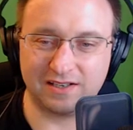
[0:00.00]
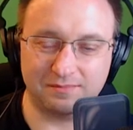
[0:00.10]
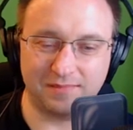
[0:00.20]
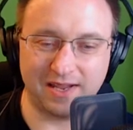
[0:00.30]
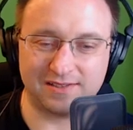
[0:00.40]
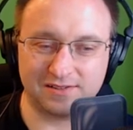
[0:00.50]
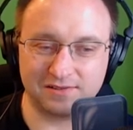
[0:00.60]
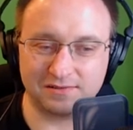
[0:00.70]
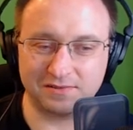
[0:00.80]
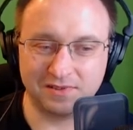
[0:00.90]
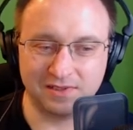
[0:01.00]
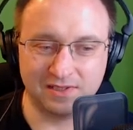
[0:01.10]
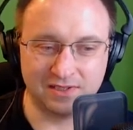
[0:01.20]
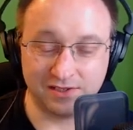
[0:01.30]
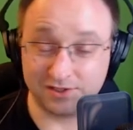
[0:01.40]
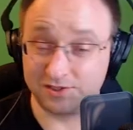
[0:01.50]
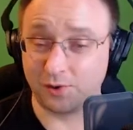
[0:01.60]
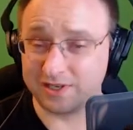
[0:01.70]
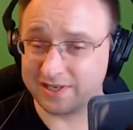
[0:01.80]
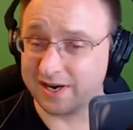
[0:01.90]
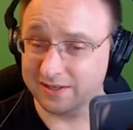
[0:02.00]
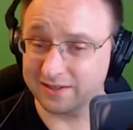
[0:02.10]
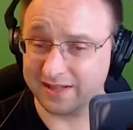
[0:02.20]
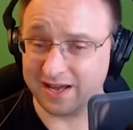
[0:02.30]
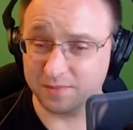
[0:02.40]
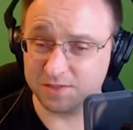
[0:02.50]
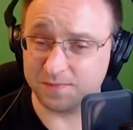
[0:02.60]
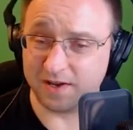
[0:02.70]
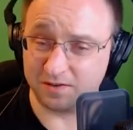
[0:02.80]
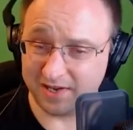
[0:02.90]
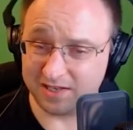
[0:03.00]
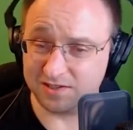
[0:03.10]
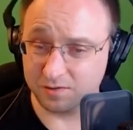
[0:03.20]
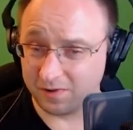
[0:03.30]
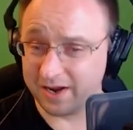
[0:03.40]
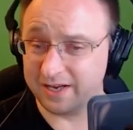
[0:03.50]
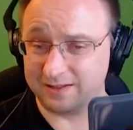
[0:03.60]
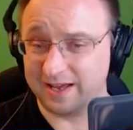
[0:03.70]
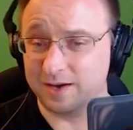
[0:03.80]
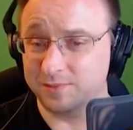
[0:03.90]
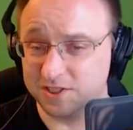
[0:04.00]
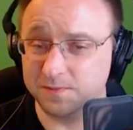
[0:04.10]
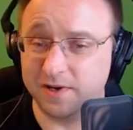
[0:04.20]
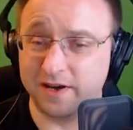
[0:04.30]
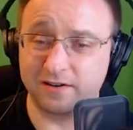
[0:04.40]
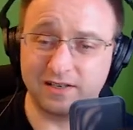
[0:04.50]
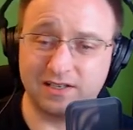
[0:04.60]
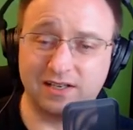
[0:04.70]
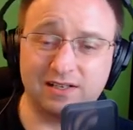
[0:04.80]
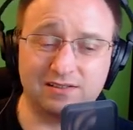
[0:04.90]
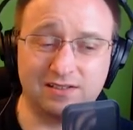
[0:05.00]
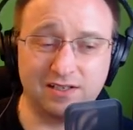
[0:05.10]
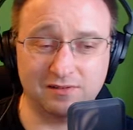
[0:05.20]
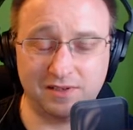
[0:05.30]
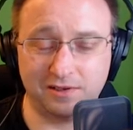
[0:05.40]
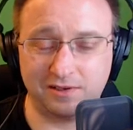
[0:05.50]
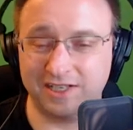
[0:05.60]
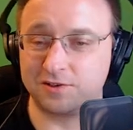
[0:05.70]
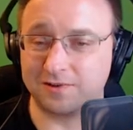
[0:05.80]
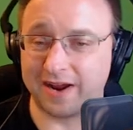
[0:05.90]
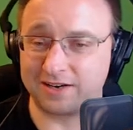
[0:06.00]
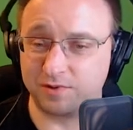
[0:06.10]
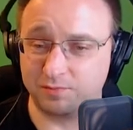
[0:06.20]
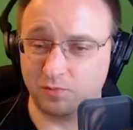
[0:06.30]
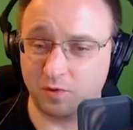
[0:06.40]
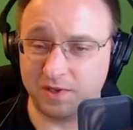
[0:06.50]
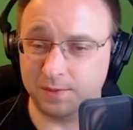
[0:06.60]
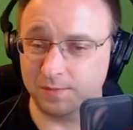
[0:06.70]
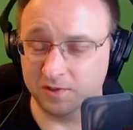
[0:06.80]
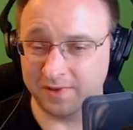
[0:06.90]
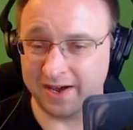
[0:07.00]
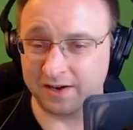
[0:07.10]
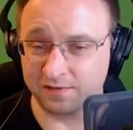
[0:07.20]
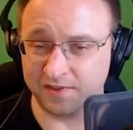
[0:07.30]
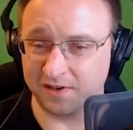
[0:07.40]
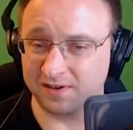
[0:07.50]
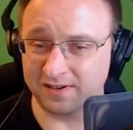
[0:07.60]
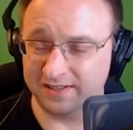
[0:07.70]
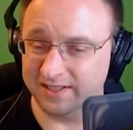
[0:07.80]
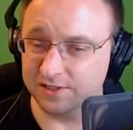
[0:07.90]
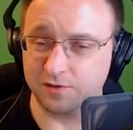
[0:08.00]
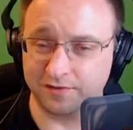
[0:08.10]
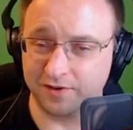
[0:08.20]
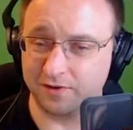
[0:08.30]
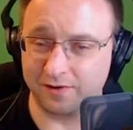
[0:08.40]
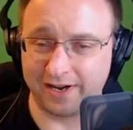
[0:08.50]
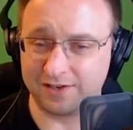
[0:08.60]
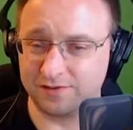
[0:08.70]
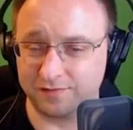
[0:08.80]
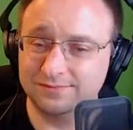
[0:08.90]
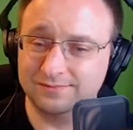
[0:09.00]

makes your your storytelling that much better. It makes your writing that much better. And, and, you know, you can interact with more people no matter if they're an introvert or an extrovert.